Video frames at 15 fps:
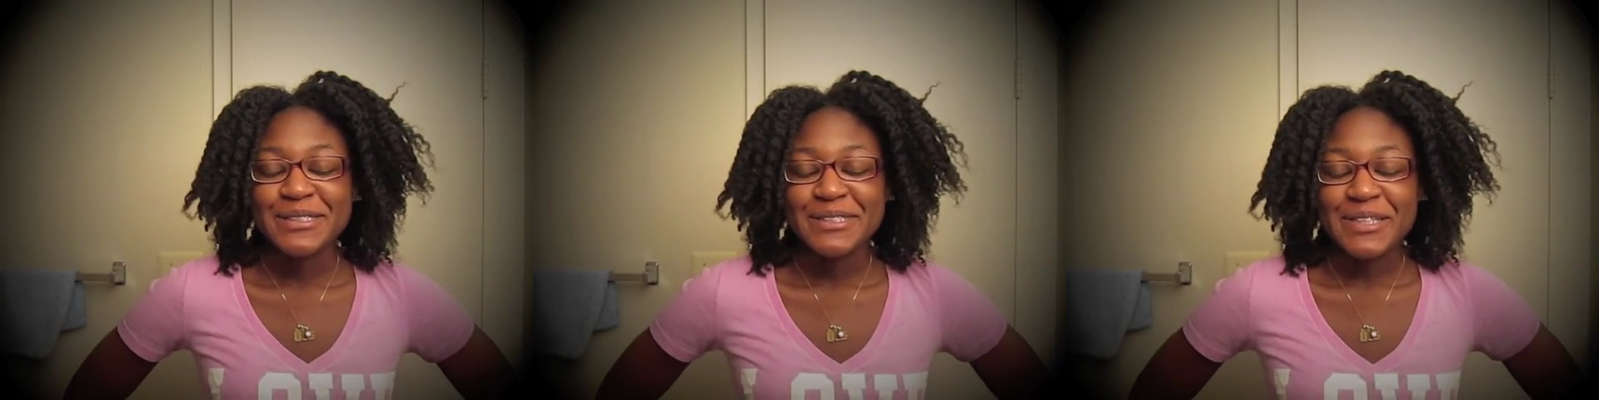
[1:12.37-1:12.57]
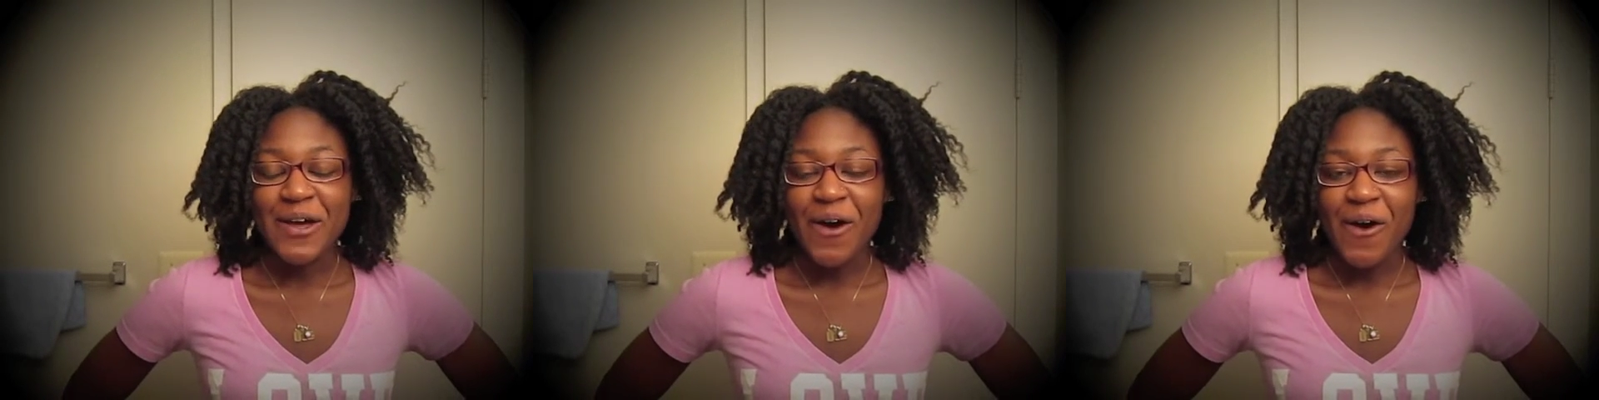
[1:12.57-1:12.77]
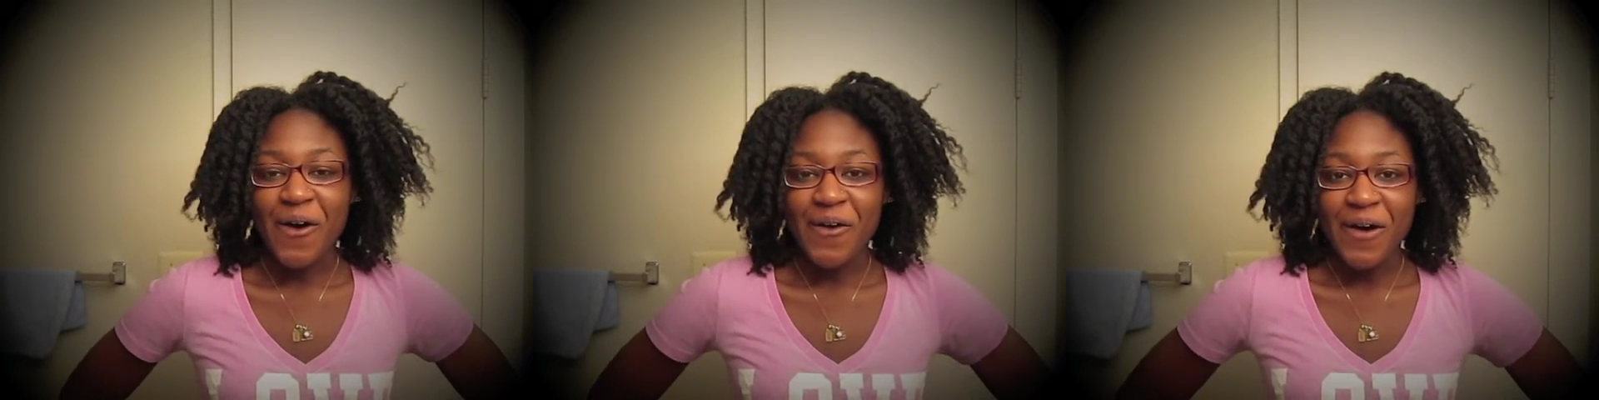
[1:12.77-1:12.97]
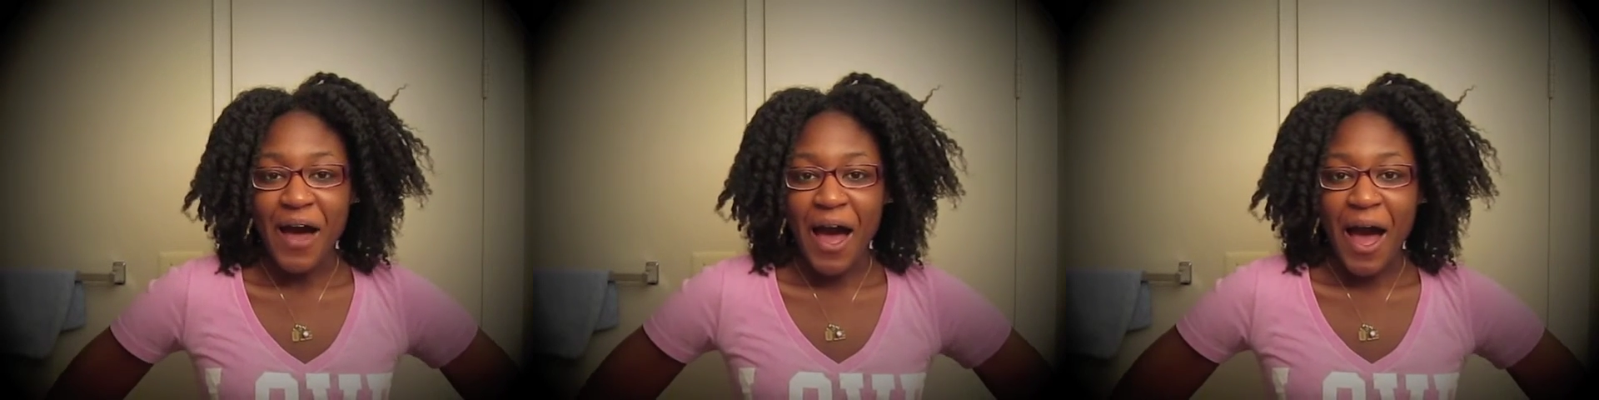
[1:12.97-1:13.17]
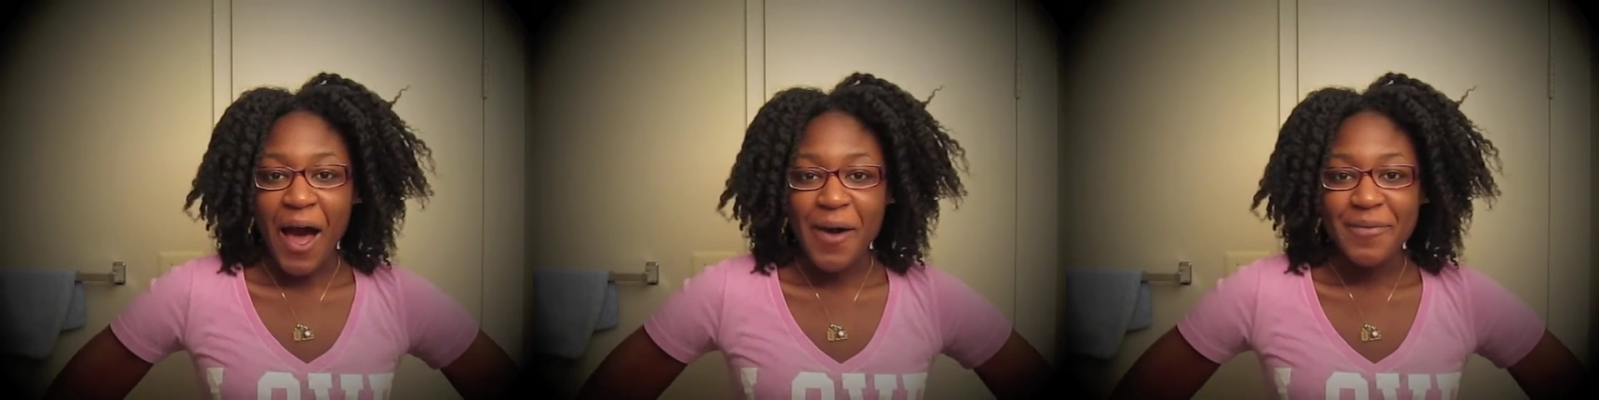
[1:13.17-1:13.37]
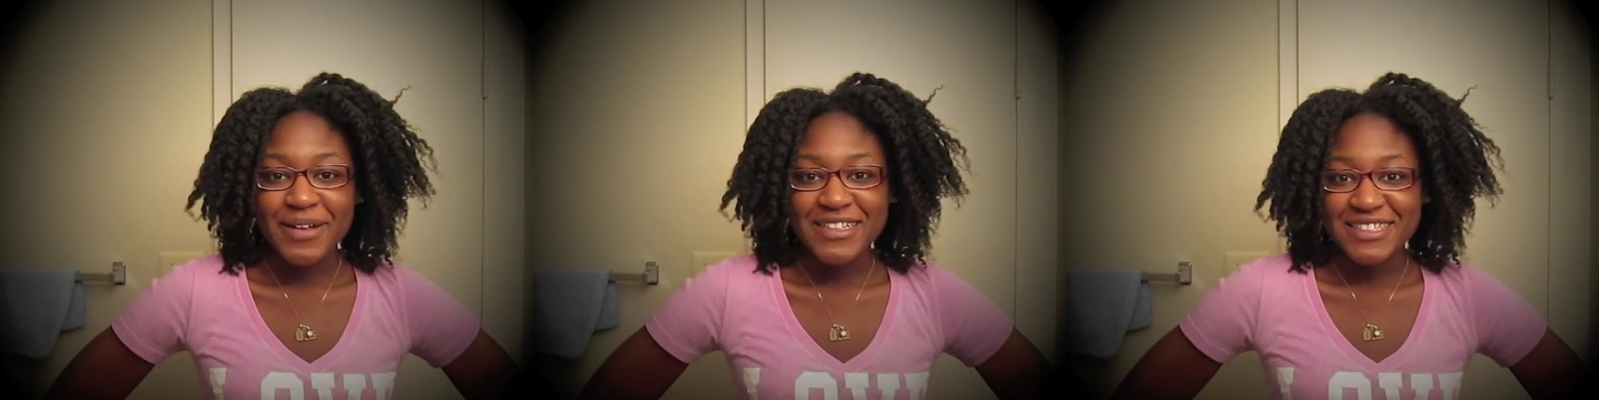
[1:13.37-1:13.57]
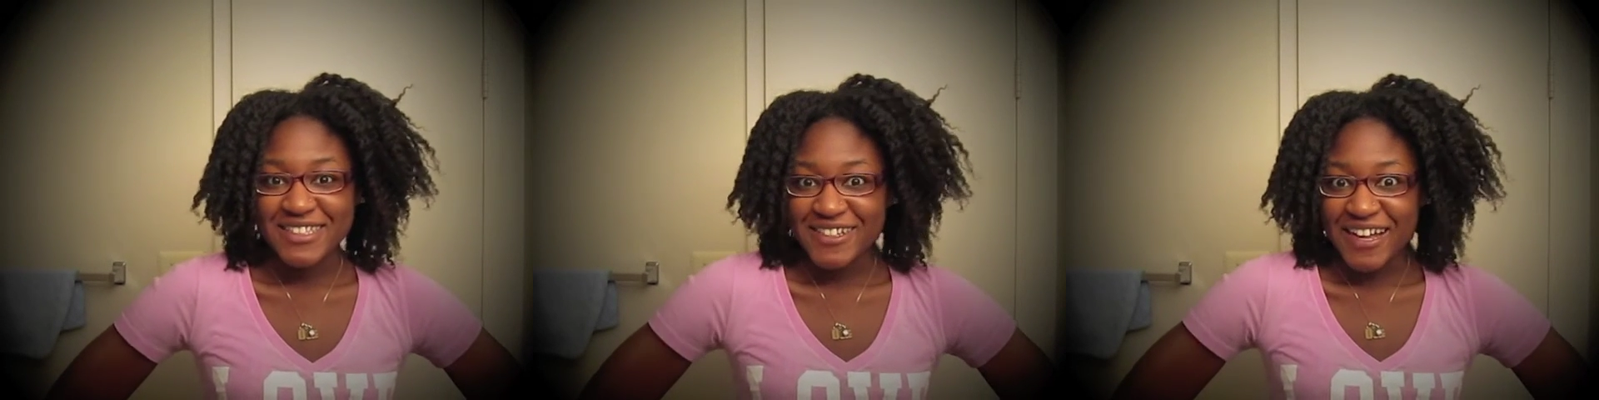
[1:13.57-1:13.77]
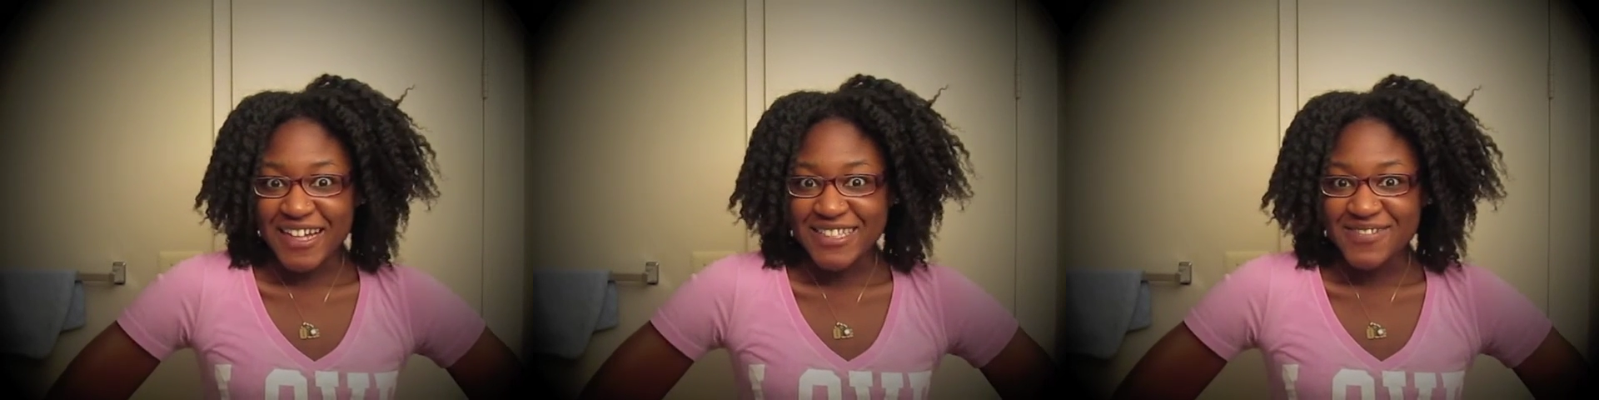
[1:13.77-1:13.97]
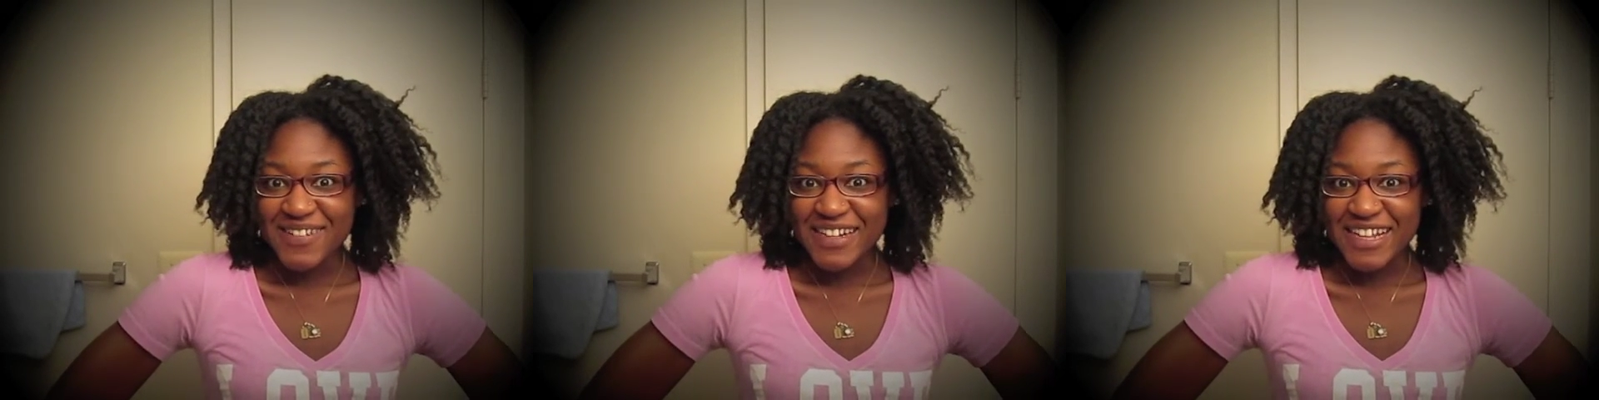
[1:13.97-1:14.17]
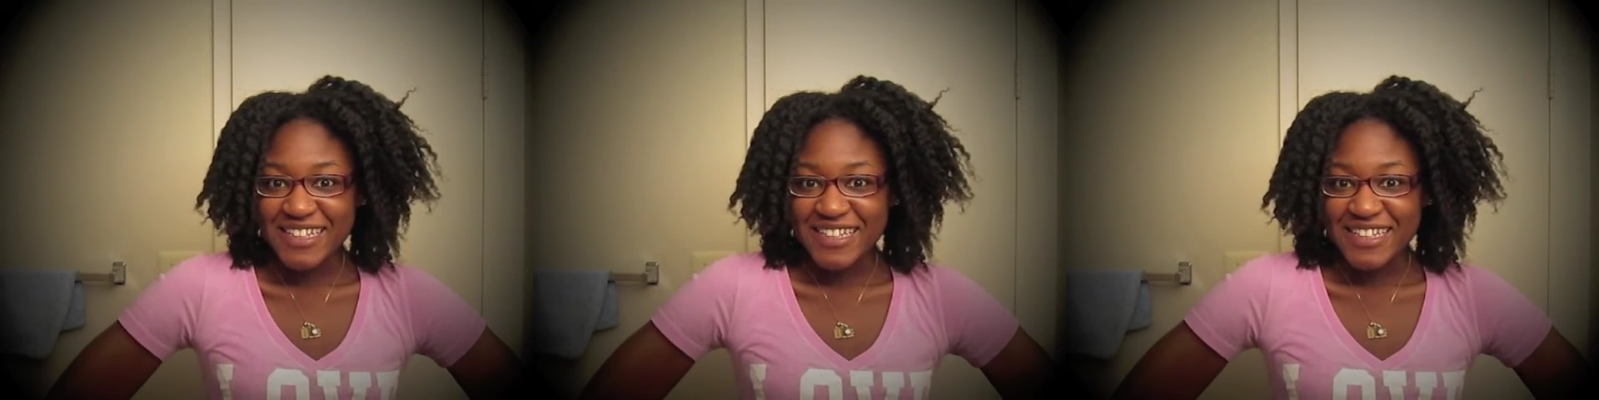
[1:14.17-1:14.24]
So um, I'll see you guys in my